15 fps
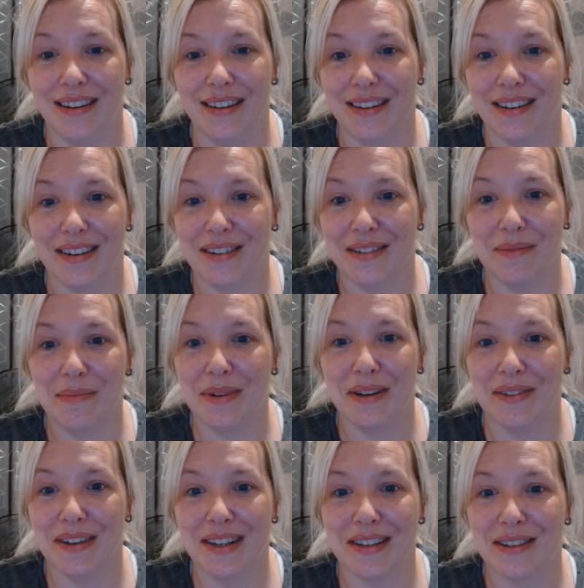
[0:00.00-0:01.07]
I couldn't move
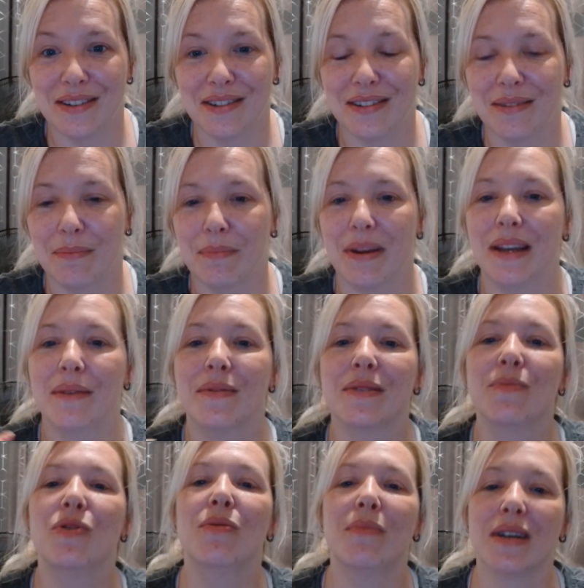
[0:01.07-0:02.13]
it at all. But it was
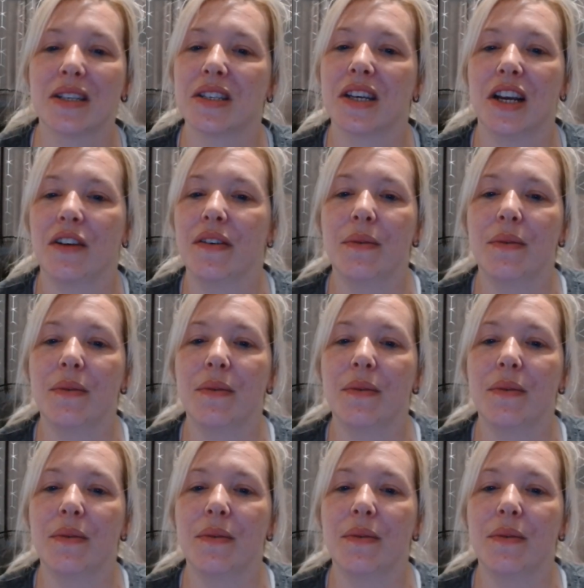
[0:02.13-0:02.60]
more muscular.